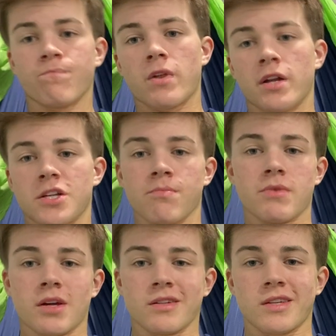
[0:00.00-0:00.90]
and some
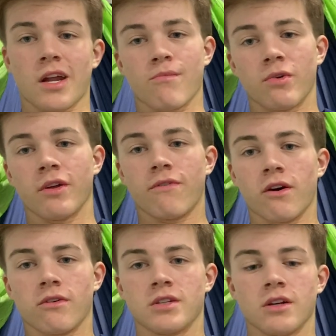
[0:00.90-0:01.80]
things that I'm really
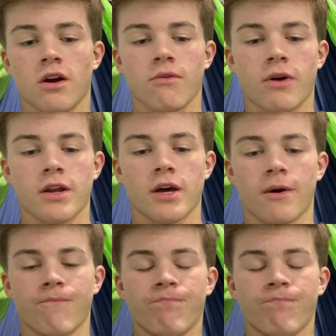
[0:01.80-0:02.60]
focusing on right now.